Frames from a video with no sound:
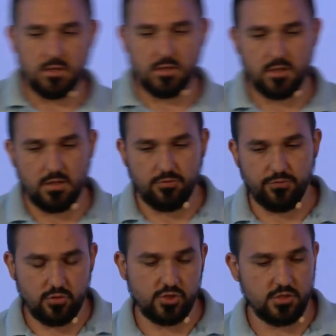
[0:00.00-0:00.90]
In
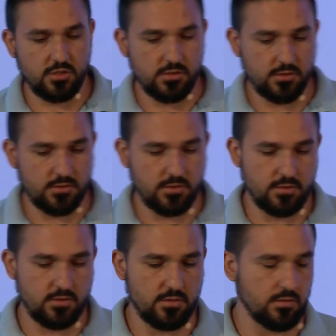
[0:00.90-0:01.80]
future,
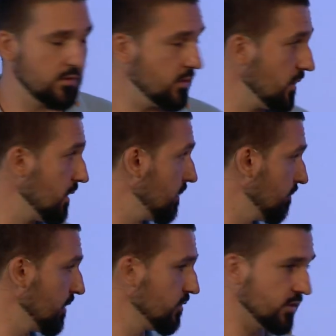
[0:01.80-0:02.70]

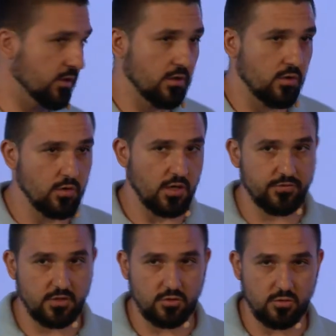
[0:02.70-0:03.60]
by using the
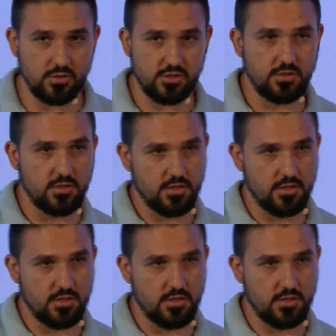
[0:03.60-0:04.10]
conclave technology,